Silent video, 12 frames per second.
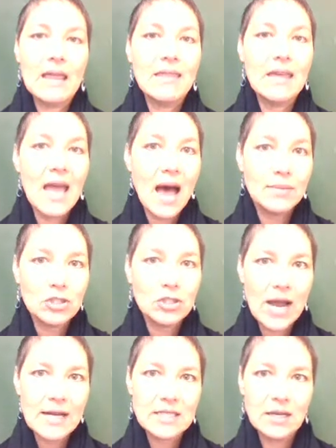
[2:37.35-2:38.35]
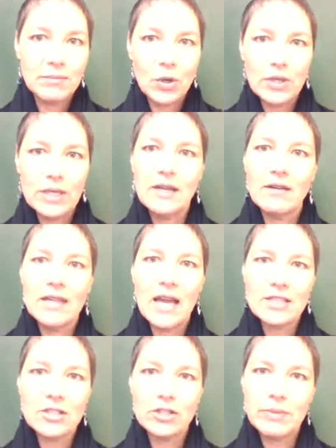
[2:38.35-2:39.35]
The abstract component of the
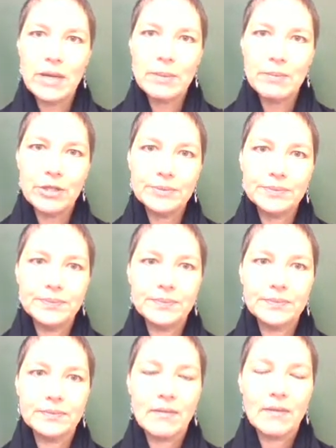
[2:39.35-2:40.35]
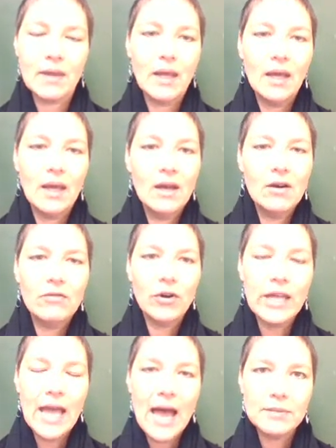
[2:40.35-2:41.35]
iSearch paper. For
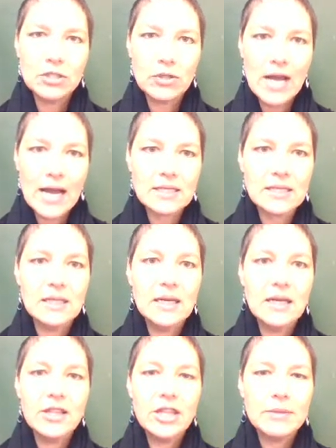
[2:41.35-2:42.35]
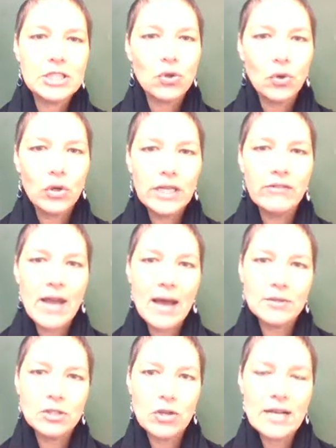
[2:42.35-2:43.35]
the abstract, the majority of
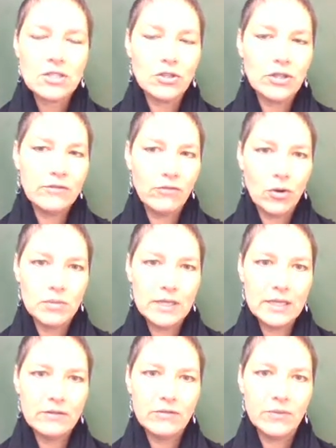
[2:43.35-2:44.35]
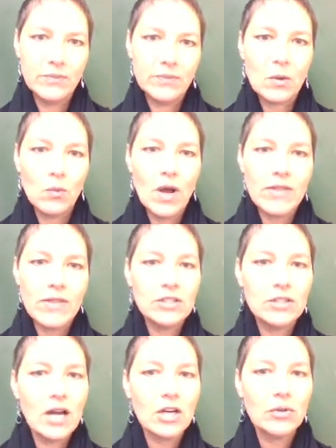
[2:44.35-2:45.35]
abstracts are informative. While they do
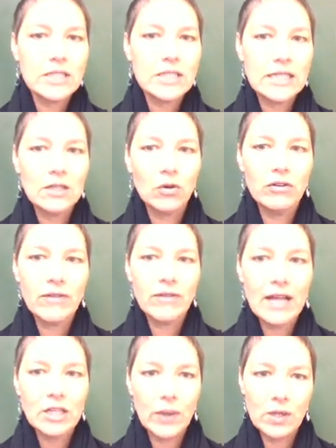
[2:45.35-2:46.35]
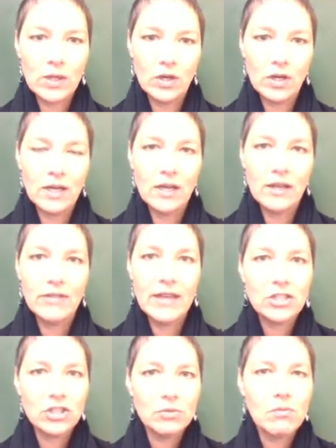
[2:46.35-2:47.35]
not critique or evaluate a work,
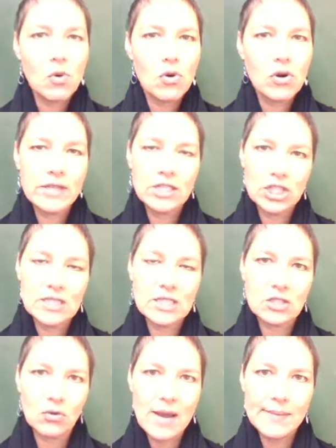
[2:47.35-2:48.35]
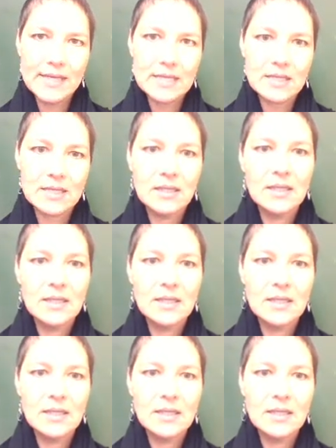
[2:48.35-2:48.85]
they do more than just describe it.